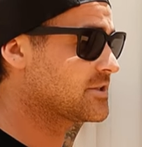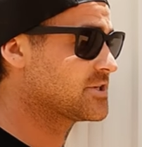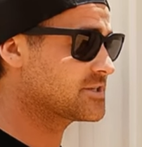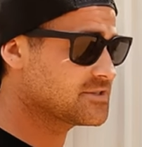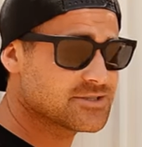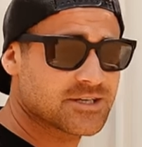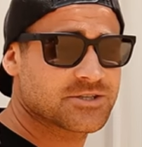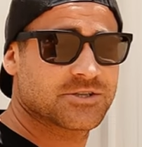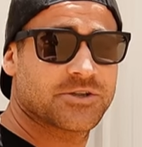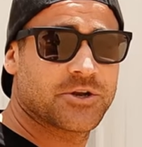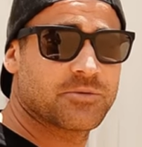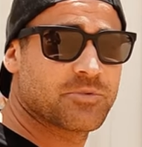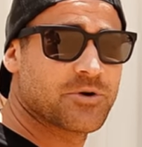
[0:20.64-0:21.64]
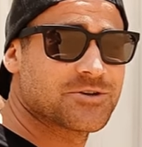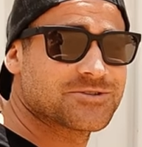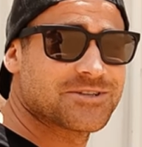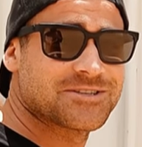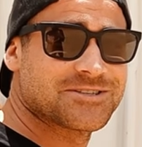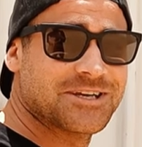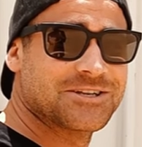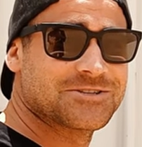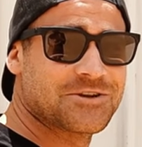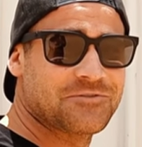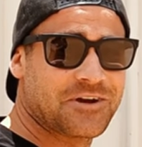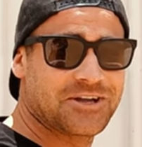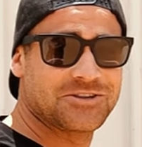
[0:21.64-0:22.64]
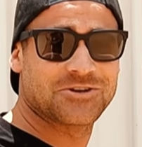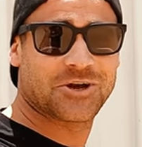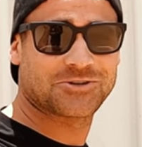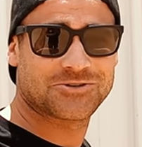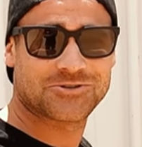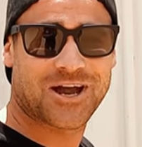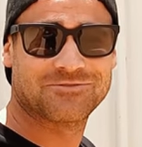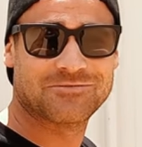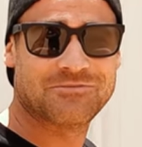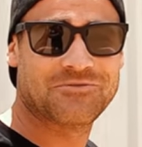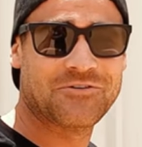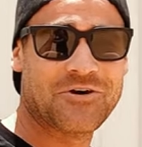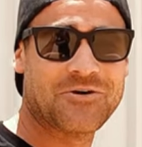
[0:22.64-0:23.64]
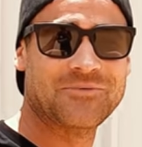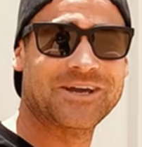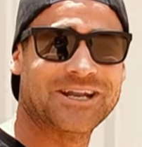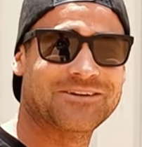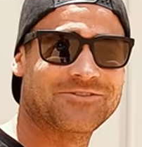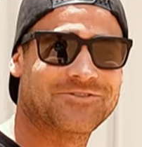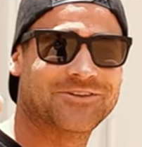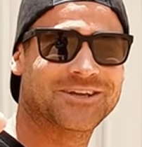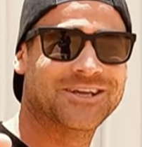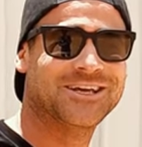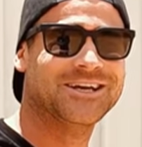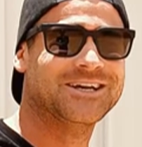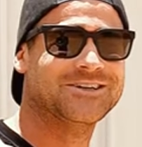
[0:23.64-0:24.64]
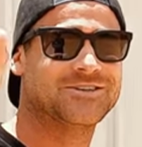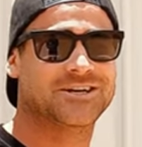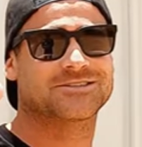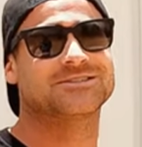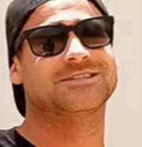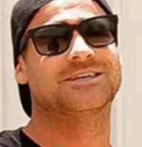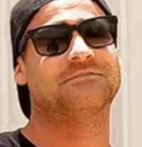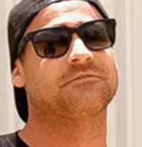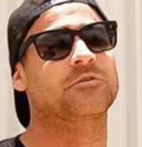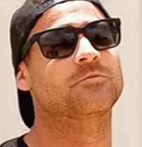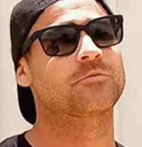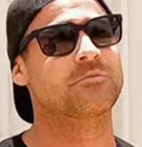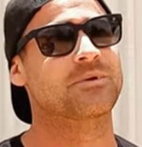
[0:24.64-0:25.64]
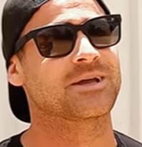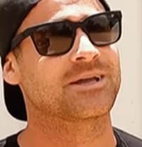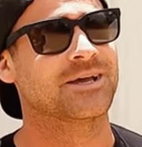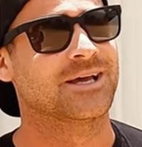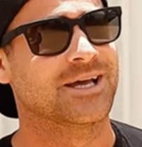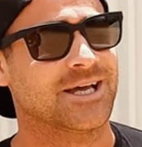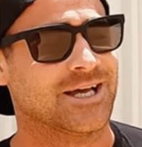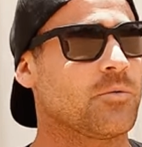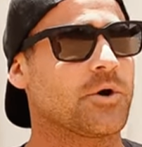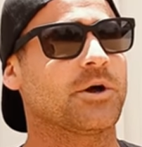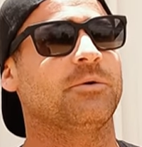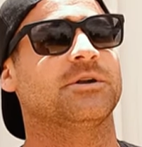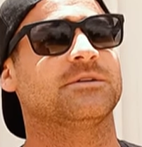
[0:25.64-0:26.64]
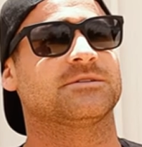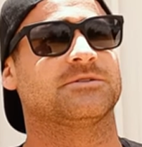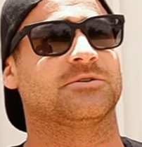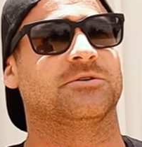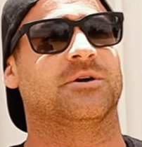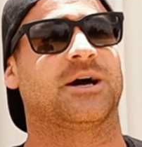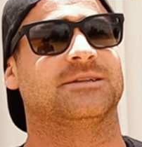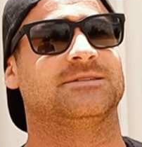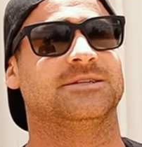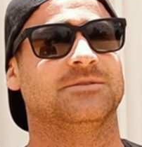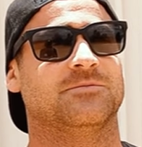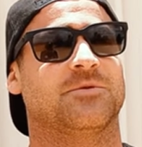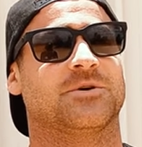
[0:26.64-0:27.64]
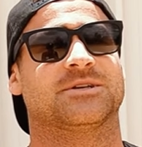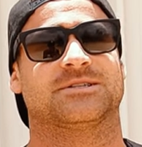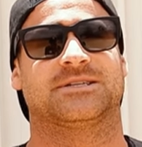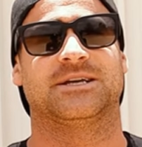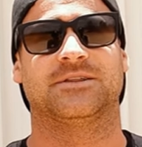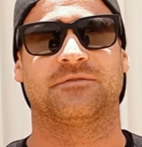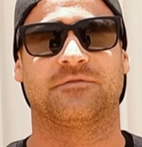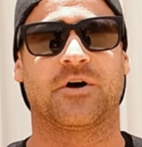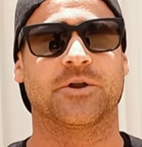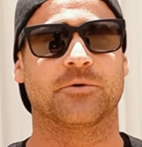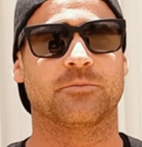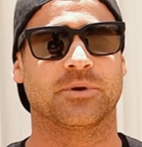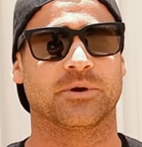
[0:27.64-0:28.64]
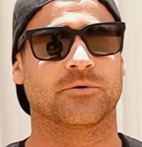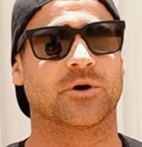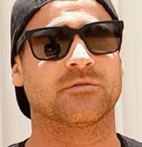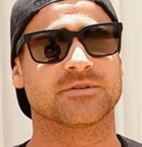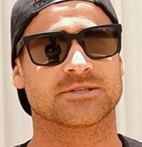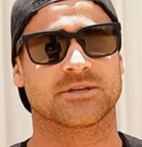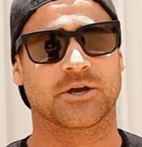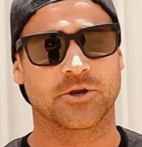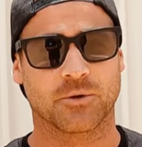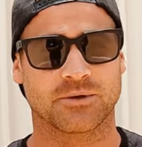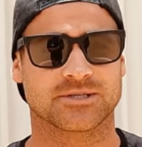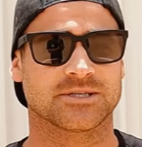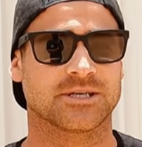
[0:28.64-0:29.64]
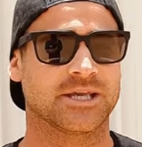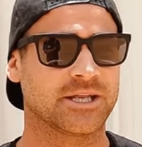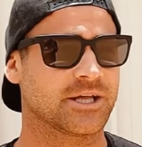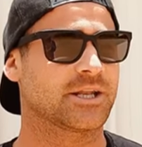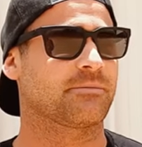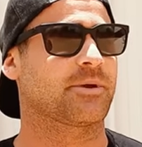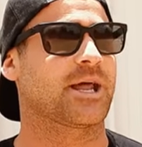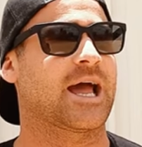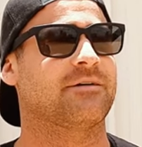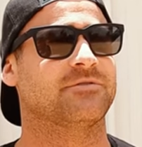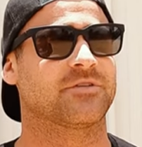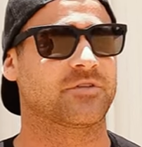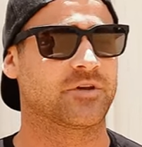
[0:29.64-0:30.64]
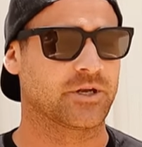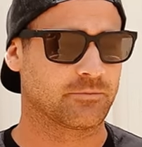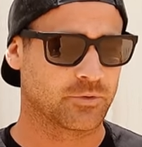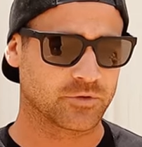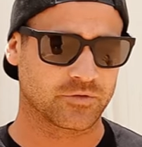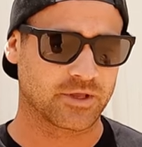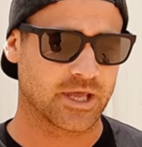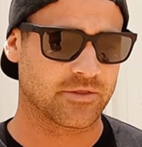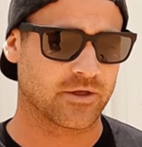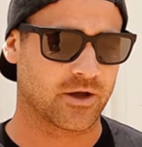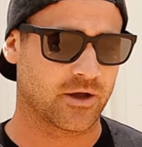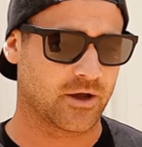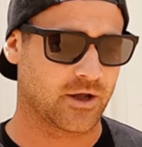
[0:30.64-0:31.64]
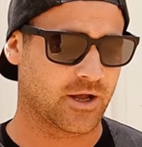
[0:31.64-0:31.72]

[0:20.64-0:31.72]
Jackson's actually the only person that's seen it so far, and you've got to drive it before me and everything. Jackson's here filming me. What I wanted to do, I didn't want to see the final build. Obviously, I know what's in it, but I haven't seen it put together.